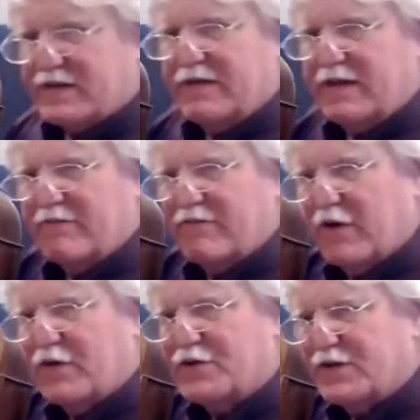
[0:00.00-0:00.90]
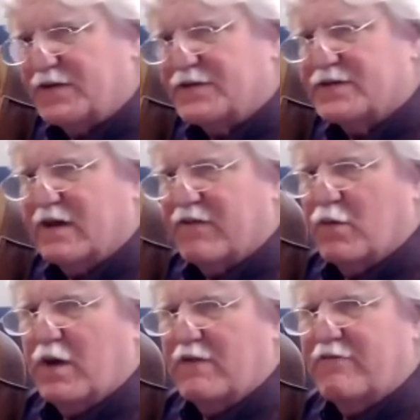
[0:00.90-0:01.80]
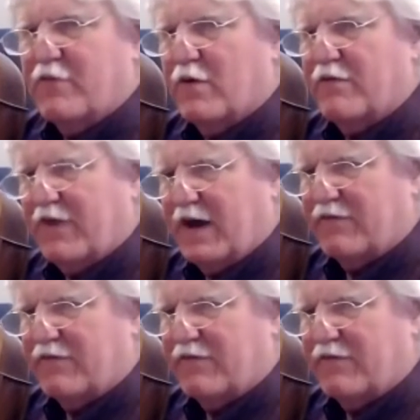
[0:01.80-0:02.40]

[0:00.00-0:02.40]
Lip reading: the inversions of the 1-4-5